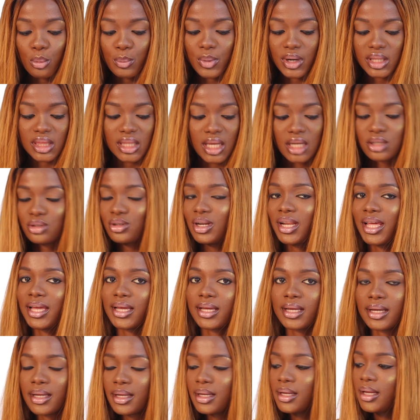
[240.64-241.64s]
better. Not
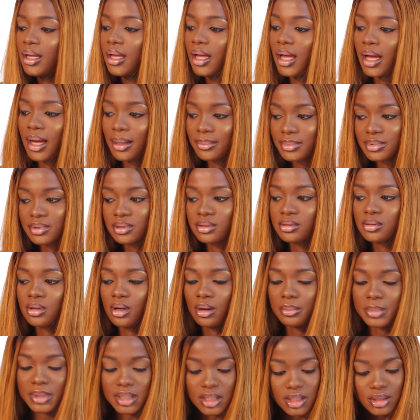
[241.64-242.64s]
like I'm just
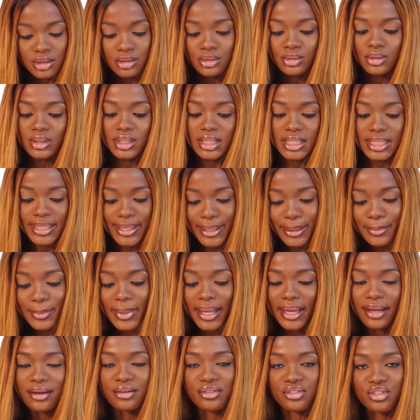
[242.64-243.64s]
coming into the game
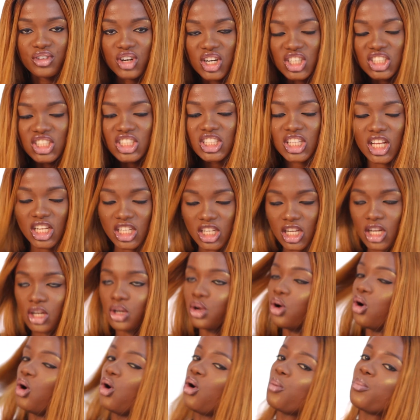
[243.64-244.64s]
like fresh start
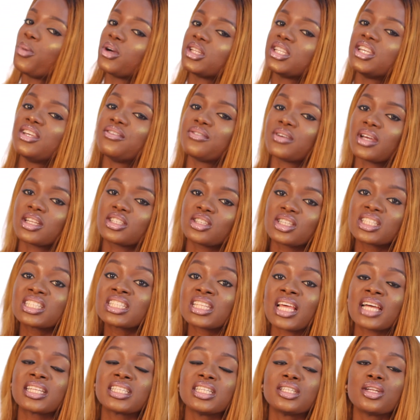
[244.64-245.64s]
and all. But if you're just
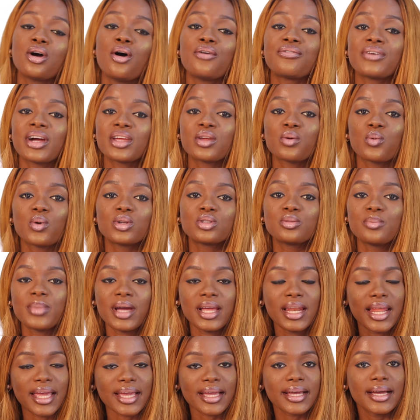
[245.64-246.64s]
starting off and you want to
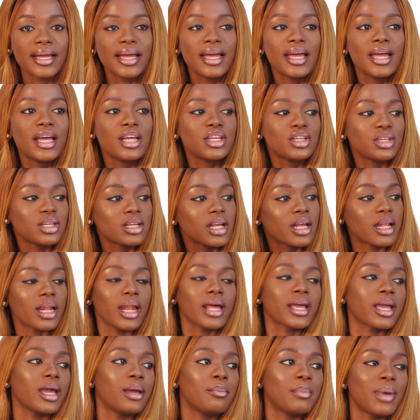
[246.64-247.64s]
buy like
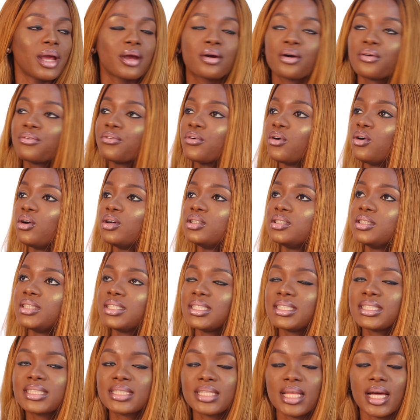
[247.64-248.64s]
a microphone,
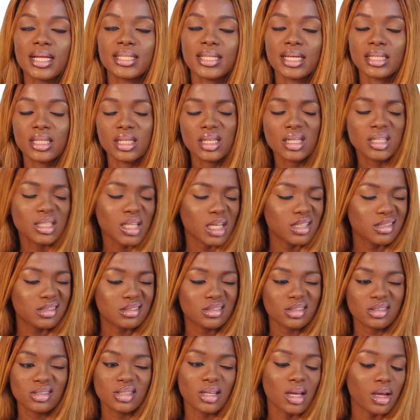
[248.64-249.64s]
this, that, I think that's
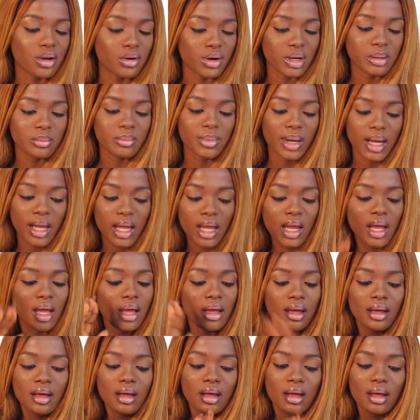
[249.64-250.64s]
just a great buy.
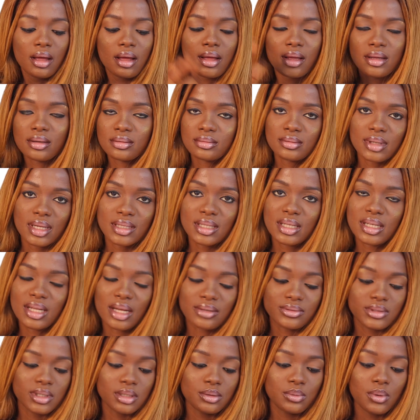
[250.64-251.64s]
I think
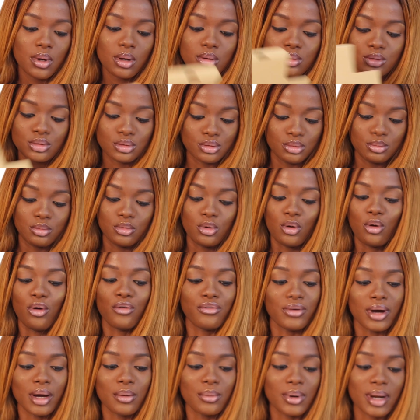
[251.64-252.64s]
I've said well soon
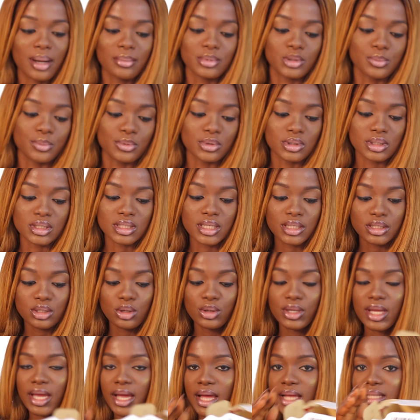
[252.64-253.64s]
over what I'm supposed to say. So
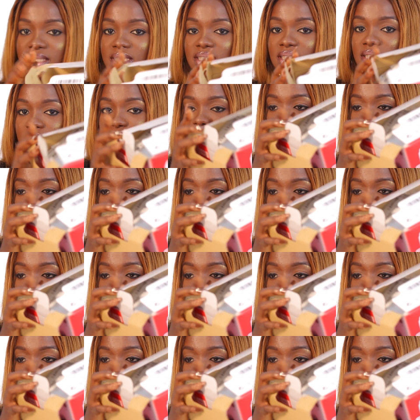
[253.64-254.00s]
yeah, this is